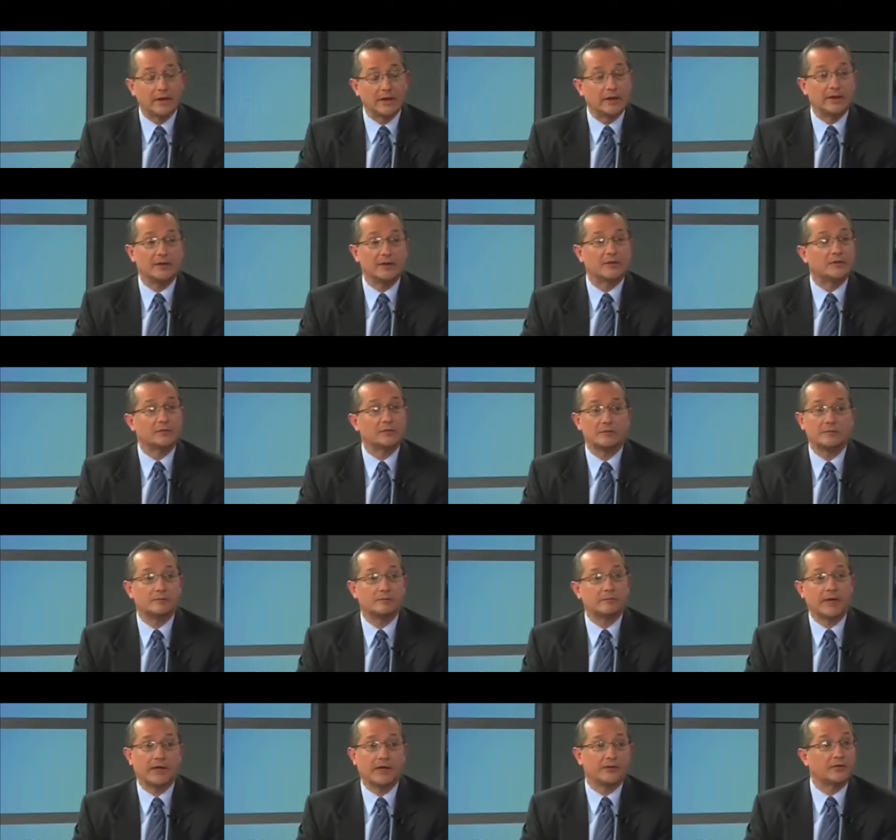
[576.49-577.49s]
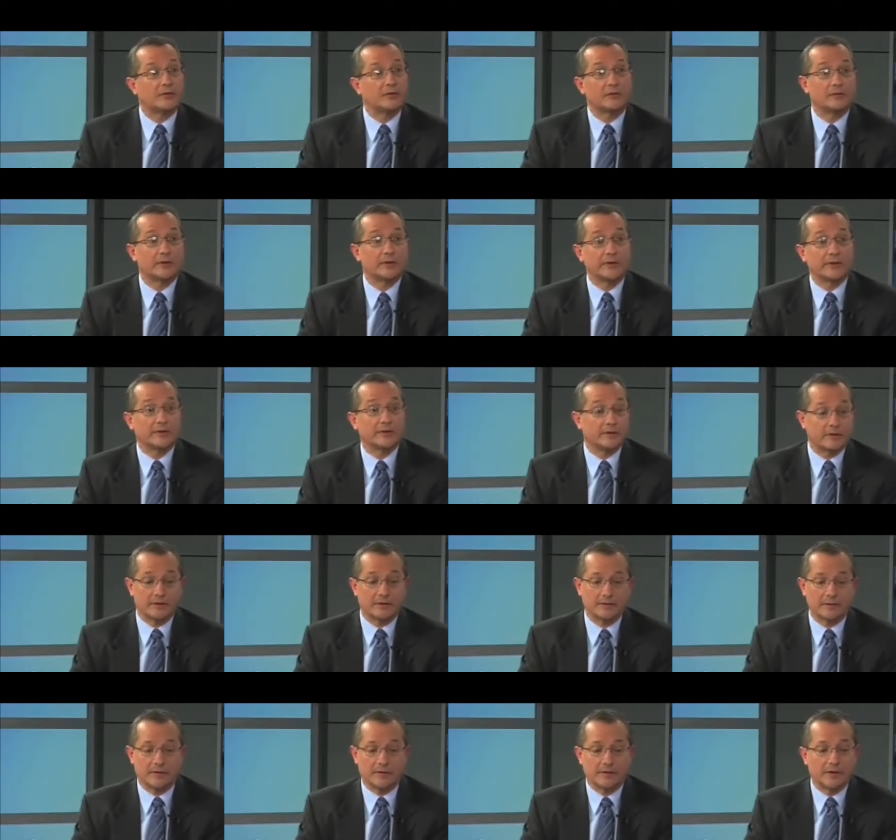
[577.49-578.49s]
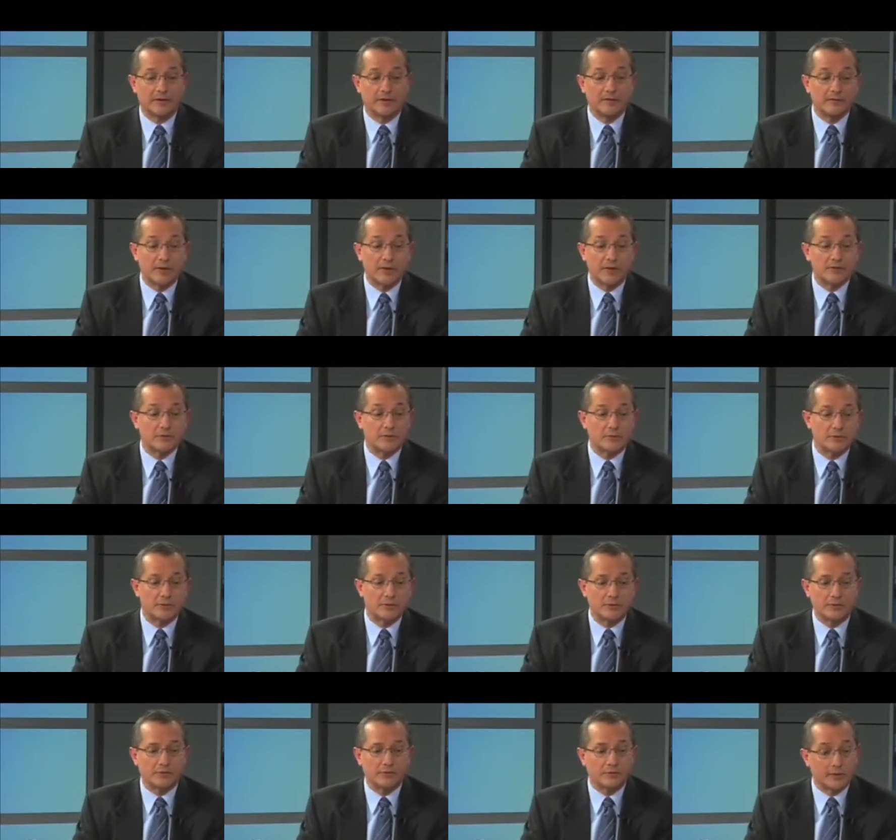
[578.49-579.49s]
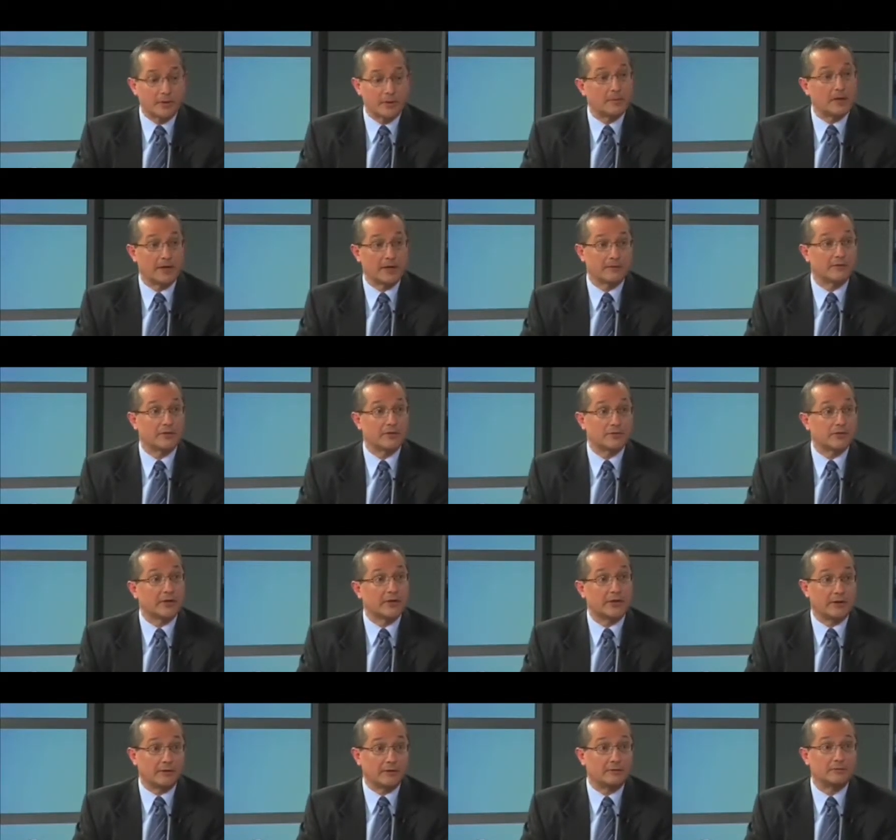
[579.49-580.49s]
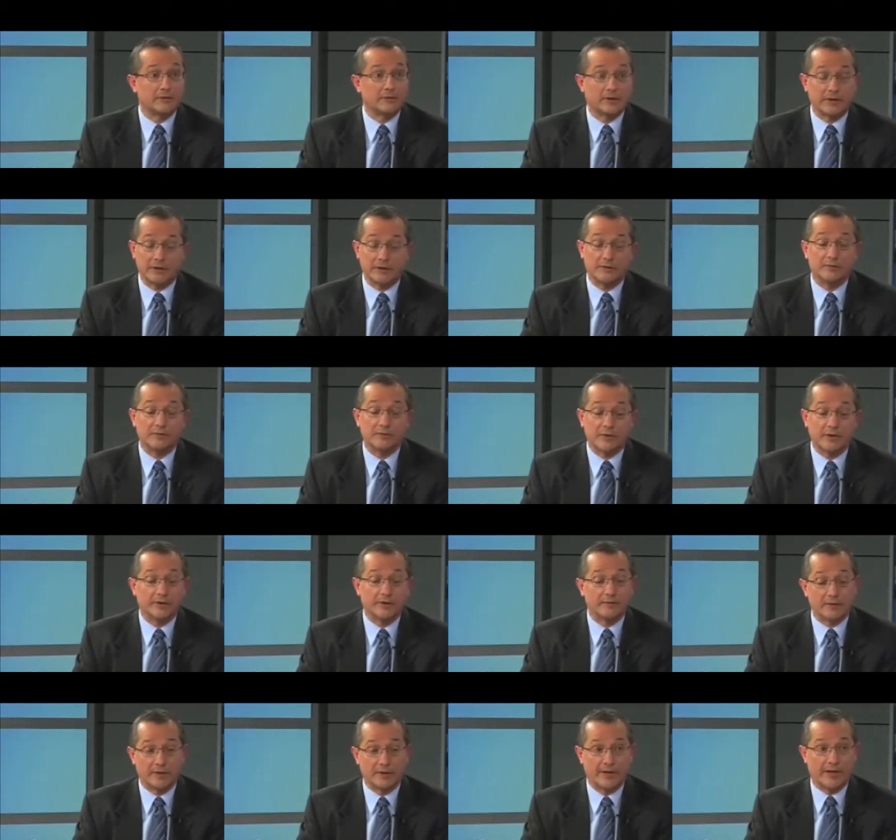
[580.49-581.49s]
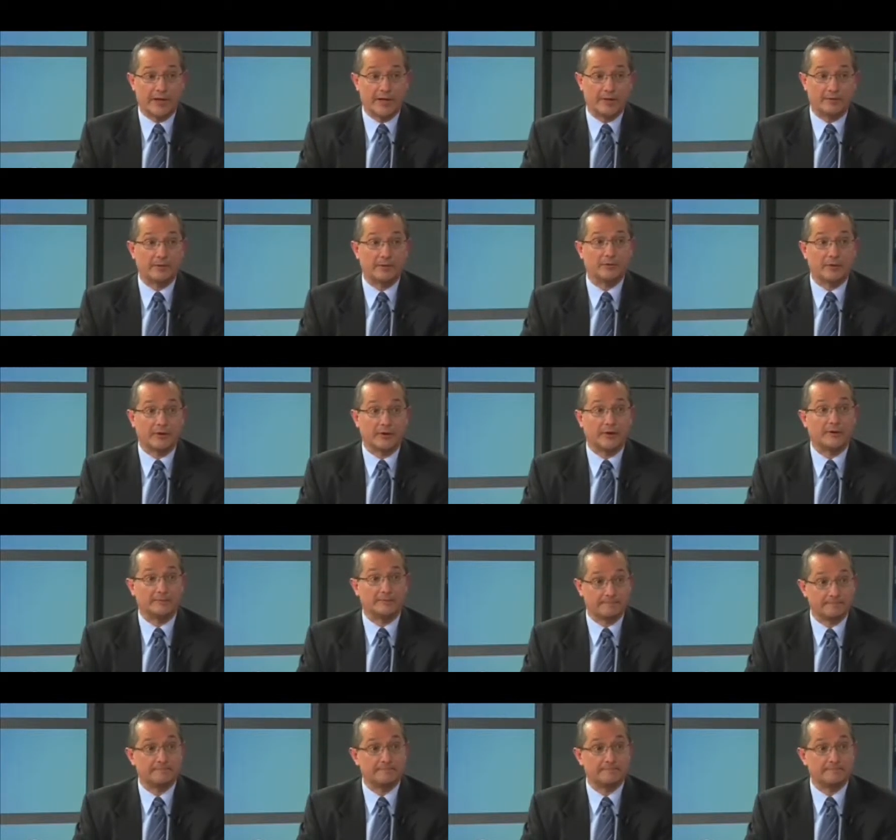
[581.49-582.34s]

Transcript: He's basically an individual who's come out of his shell, and he's very, very happy with it.